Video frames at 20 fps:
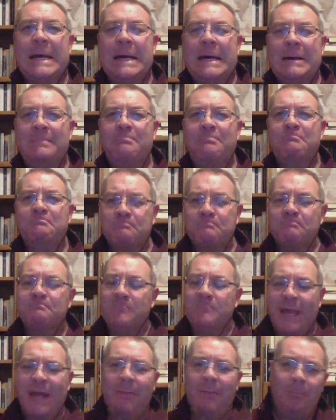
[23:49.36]

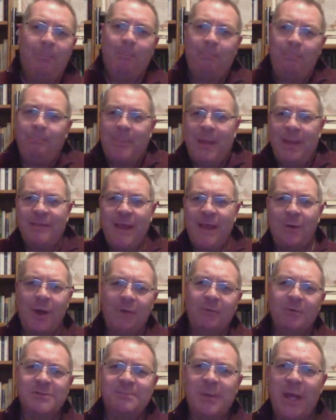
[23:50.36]
Yeah, that's how I'd